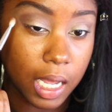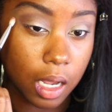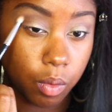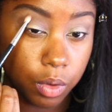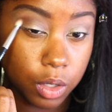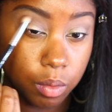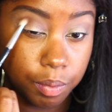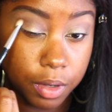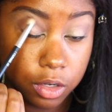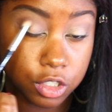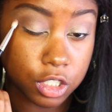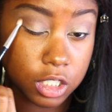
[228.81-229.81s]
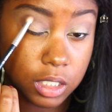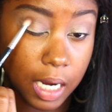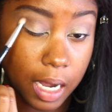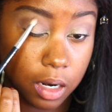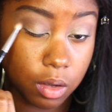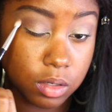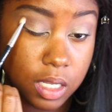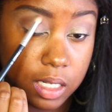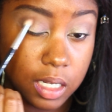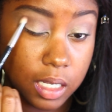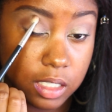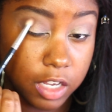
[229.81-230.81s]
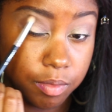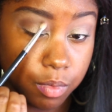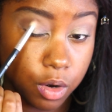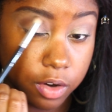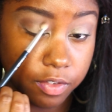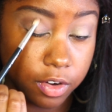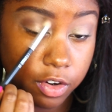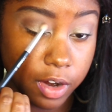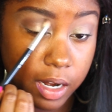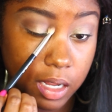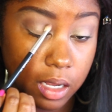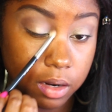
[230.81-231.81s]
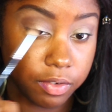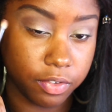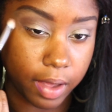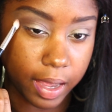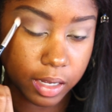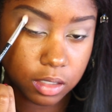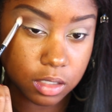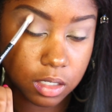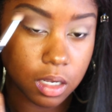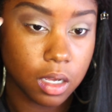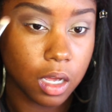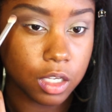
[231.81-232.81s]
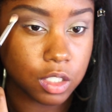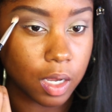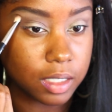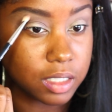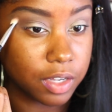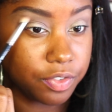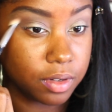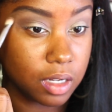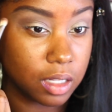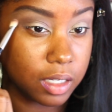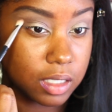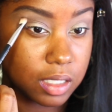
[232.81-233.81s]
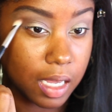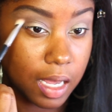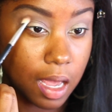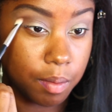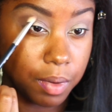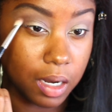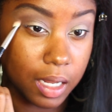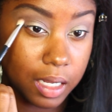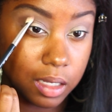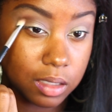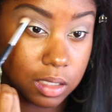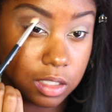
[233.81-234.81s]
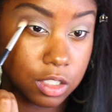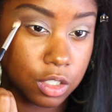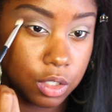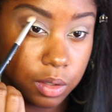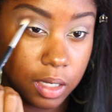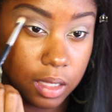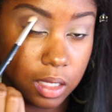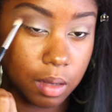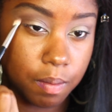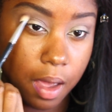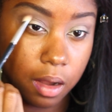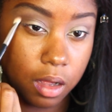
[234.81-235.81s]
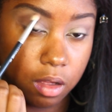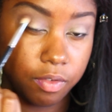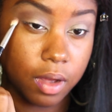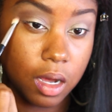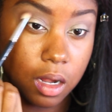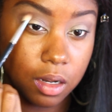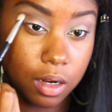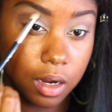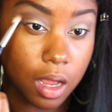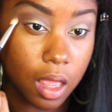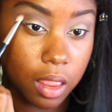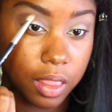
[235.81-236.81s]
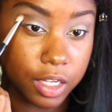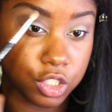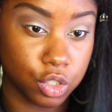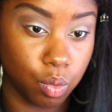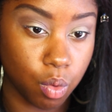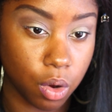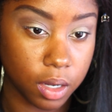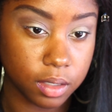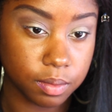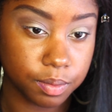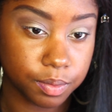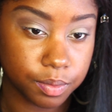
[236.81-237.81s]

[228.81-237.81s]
And when you build your shadows, it does give more of a gradient effect. So I definitely say blend until you get the amount of color that you want.